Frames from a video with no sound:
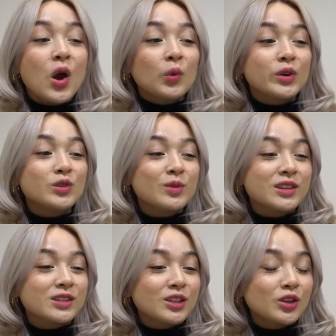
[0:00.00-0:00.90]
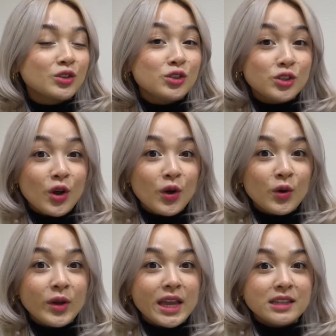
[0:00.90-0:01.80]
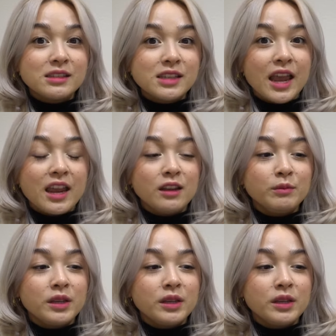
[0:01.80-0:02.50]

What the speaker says: which was so insane